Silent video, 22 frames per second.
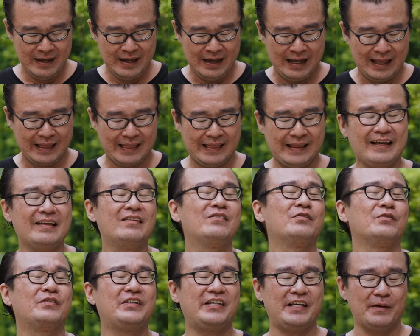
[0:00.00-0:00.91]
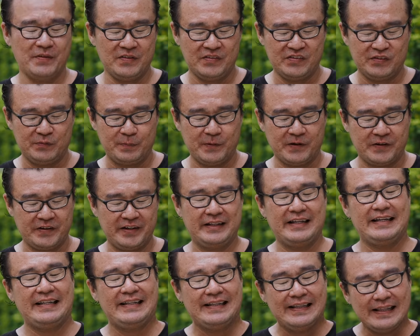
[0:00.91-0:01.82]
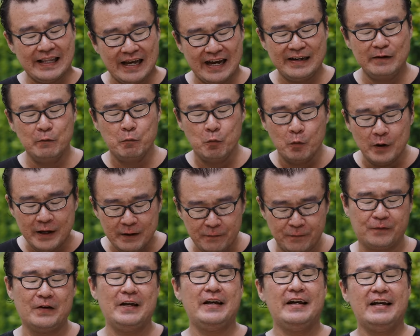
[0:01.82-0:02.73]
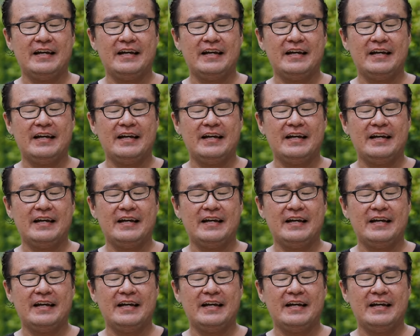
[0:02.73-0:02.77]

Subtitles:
I think to keep in spirit in line with